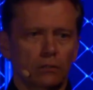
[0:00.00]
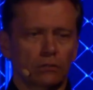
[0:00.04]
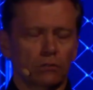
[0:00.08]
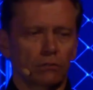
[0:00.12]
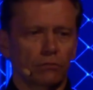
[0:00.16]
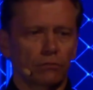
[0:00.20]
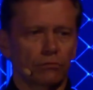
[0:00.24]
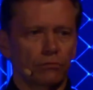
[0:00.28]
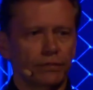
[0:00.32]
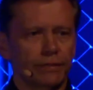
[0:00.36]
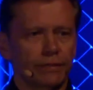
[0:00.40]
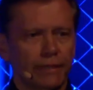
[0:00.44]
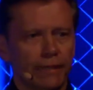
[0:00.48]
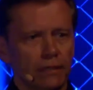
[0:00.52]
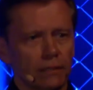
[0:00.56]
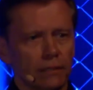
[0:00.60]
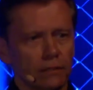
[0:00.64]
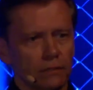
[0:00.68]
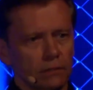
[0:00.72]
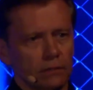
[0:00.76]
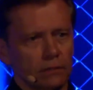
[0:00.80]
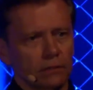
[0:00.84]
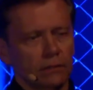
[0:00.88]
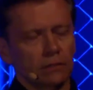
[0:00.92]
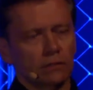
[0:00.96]
So the
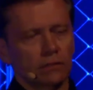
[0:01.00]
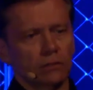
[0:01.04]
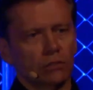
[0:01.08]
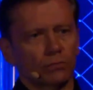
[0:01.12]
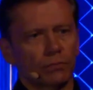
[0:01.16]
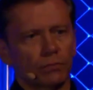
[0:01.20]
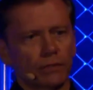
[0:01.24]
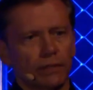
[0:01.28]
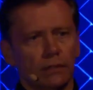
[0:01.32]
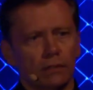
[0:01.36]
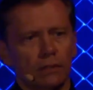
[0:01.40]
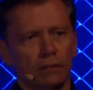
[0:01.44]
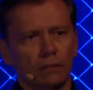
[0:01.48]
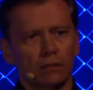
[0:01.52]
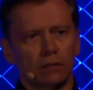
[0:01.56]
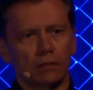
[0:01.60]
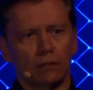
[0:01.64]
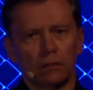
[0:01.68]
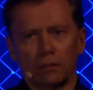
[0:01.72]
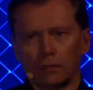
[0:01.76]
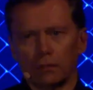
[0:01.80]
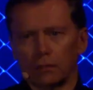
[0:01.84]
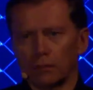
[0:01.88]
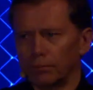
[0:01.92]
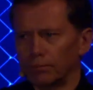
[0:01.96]
reality is
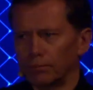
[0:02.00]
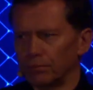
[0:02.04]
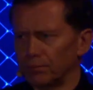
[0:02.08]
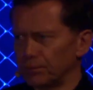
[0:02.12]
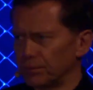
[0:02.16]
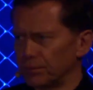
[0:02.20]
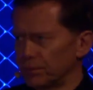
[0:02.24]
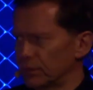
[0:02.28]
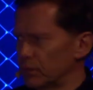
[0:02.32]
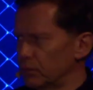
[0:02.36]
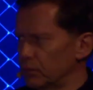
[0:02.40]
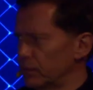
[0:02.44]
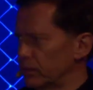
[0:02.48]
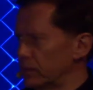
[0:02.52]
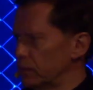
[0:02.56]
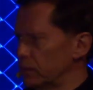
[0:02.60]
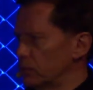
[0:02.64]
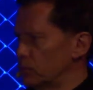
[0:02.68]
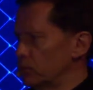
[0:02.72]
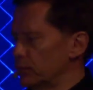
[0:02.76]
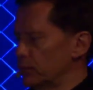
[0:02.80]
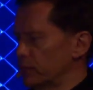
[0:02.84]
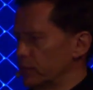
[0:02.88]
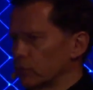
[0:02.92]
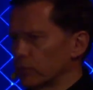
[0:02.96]

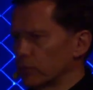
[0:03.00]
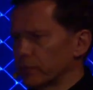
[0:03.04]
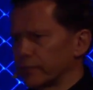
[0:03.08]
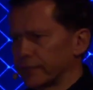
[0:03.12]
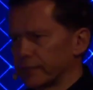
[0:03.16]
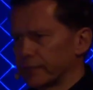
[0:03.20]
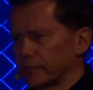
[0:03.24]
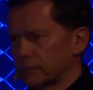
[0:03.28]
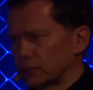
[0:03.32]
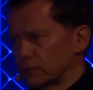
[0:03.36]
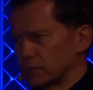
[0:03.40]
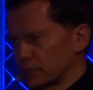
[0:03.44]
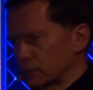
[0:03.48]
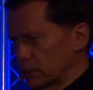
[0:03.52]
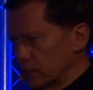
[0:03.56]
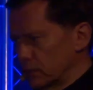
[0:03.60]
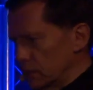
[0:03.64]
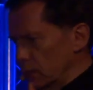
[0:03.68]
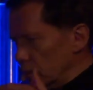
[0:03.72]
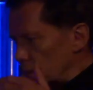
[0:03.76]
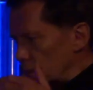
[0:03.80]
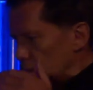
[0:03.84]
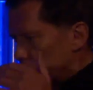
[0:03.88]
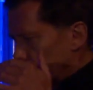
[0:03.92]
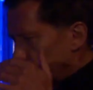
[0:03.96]
when we look
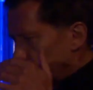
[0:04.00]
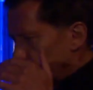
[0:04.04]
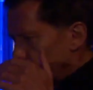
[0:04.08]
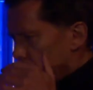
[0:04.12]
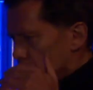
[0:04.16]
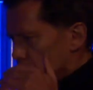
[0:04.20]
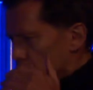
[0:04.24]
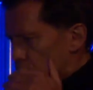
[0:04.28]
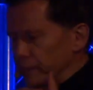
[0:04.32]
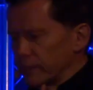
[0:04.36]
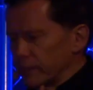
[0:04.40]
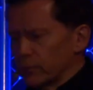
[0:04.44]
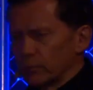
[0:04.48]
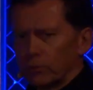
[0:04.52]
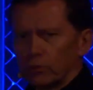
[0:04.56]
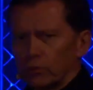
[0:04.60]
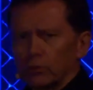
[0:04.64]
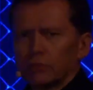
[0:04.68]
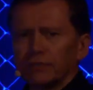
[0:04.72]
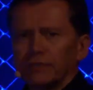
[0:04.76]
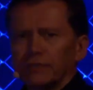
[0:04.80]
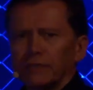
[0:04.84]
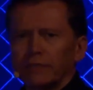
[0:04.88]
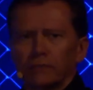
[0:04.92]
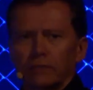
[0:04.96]
at
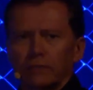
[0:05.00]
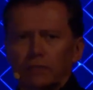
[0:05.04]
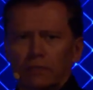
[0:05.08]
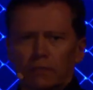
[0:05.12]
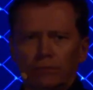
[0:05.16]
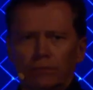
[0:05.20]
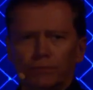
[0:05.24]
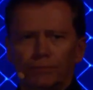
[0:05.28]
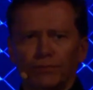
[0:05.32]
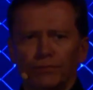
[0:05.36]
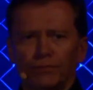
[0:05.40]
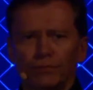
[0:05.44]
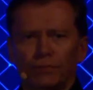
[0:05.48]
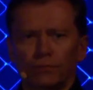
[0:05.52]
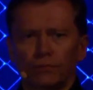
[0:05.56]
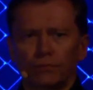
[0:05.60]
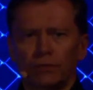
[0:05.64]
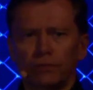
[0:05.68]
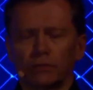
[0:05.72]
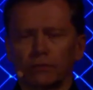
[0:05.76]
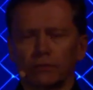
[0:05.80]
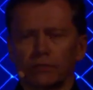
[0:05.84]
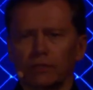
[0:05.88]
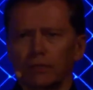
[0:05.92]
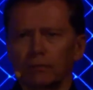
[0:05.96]
real-world data
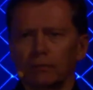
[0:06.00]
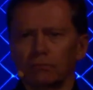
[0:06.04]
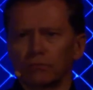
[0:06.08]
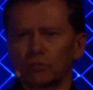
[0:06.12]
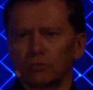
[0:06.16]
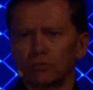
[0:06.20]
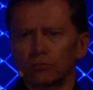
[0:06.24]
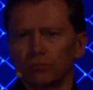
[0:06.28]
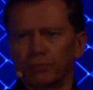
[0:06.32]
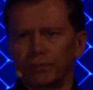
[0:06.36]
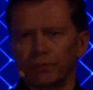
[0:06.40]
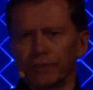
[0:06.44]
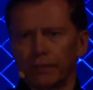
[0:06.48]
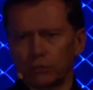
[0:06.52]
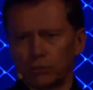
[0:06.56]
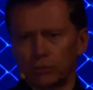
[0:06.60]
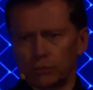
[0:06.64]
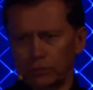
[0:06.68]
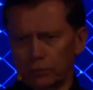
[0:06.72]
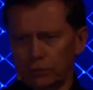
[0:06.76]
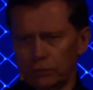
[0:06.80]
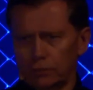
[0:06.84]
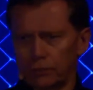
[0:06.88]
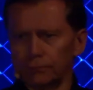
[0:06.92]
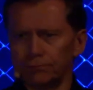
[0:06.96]
when it comes to
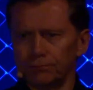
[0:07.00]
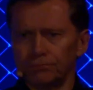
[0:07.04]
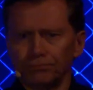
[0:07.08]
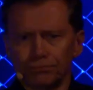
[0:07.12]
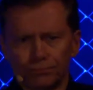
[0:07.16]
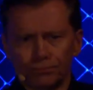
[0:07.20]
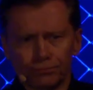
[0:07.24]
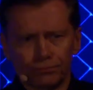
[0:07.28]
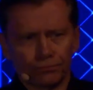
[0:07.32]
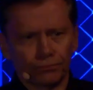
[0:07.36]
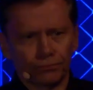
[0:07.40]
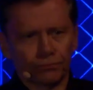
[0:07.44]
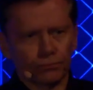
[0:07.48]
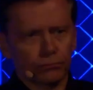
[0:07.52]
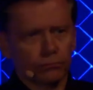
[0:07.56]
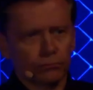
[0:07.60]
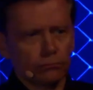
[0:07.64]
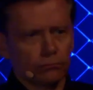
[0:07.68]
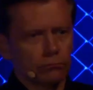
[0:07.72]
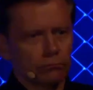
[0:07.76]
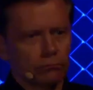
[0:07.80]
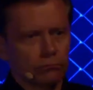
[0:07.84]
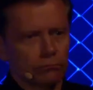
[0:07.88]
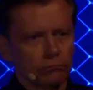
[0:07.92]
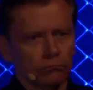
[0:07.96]
patches,
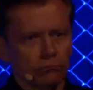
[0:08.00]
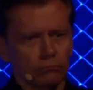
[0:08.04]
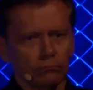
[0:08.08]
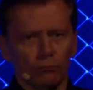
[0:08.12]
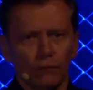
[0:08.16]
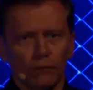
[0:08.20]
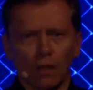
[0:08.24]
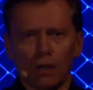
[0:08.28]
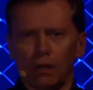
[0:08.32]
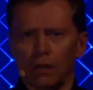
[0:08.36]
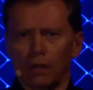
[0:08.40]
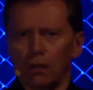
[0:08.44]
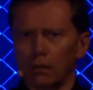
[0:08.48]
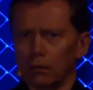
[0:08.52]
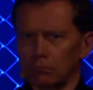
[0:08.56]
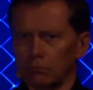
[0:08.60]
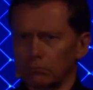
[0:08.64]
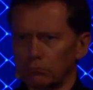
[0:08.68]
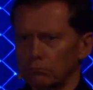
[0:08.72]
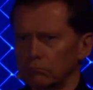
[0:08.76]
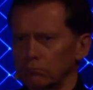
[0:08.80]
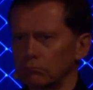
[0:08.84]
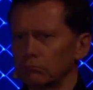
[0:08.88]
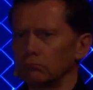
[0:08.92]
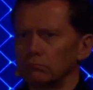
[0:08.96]

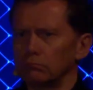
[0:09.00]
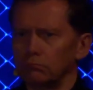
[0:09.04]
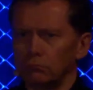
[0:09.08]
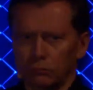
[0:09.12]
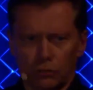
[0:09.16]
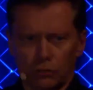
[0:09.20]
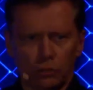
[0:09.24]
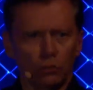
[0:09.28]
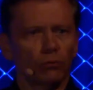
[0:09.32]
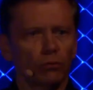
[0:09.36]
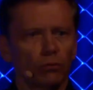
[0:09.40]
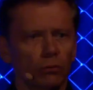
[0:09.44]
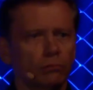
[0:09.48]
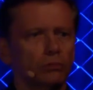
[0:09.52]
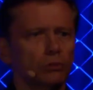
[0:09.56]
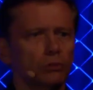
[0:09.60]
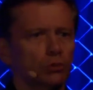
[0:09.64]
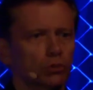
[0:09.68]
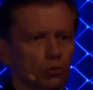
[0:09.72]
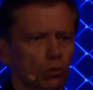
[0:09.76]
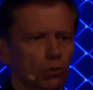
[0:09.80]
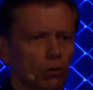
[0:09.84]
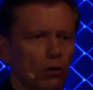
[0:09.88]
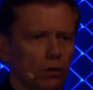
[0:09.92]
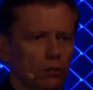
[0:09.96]
you will
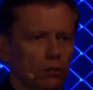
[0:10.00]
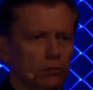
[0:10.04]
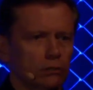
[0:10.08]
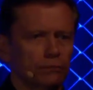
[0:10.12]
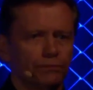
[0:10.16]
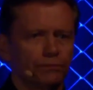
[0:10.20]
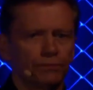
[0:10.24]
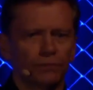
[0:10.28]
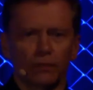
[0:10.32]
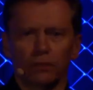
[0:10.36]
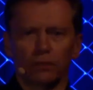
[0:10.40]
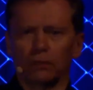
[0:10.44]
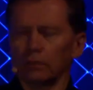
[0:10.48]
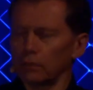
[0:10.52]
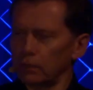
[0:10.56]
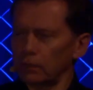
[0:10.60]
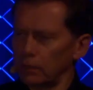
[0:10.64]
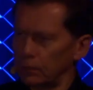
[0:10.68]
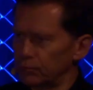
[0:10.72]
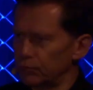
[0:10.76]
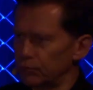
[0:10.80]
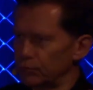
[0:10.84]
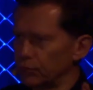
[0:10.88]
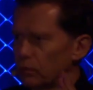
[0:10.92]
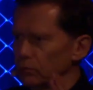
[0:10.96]
be shocked. And
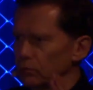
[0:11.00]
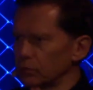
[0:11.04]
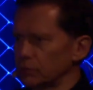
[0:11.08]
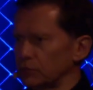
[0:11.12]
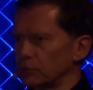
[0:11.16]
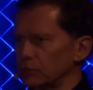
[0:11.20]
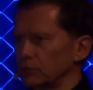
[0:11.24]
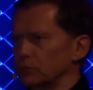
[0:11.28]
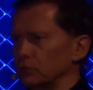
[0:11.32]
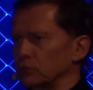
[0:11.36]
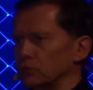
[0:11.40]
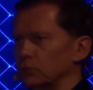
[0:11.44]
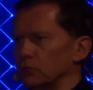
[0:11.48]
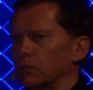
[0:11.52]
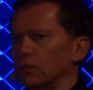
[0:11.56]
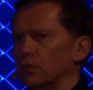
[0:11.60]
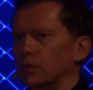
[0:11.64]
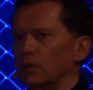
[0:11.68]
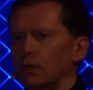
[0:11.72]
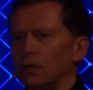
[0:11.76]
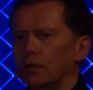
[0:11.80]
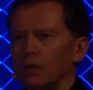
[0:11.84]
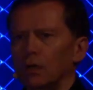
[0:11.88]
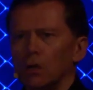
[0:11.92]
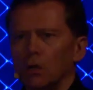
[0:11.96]
I promise
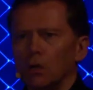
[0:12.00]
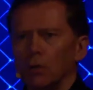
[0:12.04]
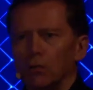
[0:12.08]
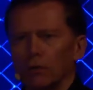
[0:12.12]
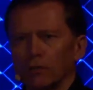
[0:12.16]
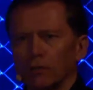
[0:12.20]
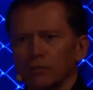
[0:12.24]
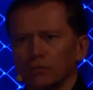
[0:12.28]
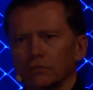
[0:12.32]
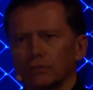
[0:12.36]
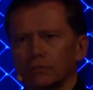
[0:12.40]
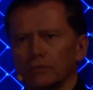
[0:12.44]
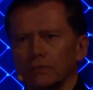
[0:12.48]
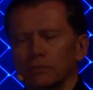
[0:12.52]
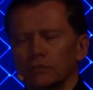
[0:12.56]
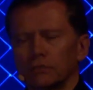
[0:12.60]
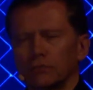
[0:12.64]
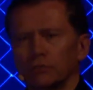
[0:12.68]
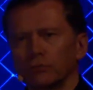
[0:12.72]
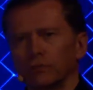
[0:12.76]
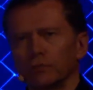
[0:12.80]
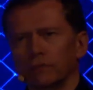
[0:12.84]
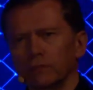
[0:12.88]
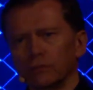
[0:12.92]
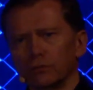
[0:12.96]
you, once
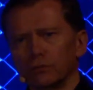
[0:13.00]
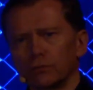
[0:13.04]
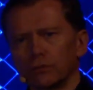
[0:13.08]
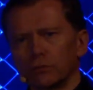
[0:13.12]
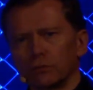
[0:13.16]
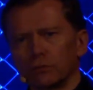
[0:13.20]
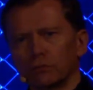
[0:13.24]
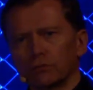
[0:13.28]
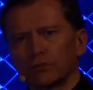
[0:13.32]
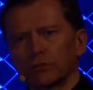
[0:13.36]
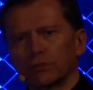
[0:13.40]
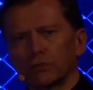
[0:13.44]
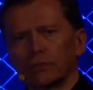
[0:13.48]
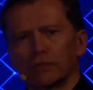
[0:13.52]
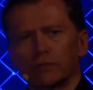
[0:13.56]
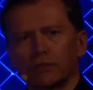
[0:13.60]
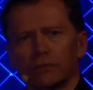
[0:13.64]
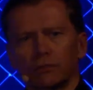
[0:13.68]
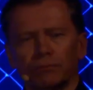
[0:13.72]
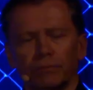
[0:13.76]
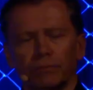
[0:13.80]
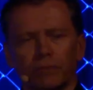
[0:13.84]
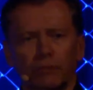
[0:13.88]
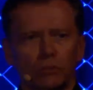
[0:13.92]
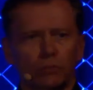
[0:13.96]
that you introduce an
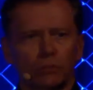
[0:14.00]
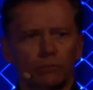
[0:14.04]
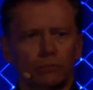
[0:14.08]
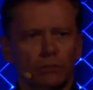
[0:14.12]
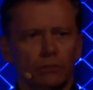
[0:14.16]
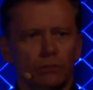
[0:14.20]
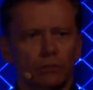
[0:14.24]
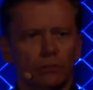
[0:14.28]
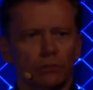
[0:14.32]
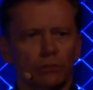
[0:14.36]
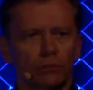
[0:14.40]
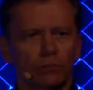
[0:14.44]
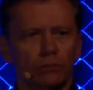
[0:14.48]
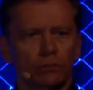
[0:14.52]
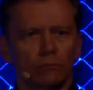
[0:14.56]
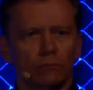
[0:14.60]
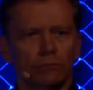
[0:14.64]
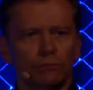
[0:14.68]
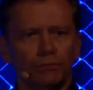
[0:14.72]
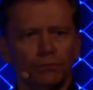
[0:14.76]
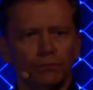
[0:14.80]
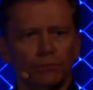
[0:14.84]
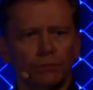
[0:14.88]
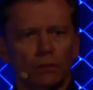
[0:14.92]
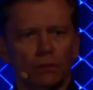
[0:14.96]
asset management
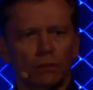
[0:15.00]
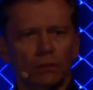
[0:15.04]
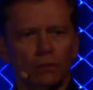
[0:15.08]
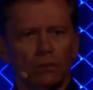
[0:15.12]
system,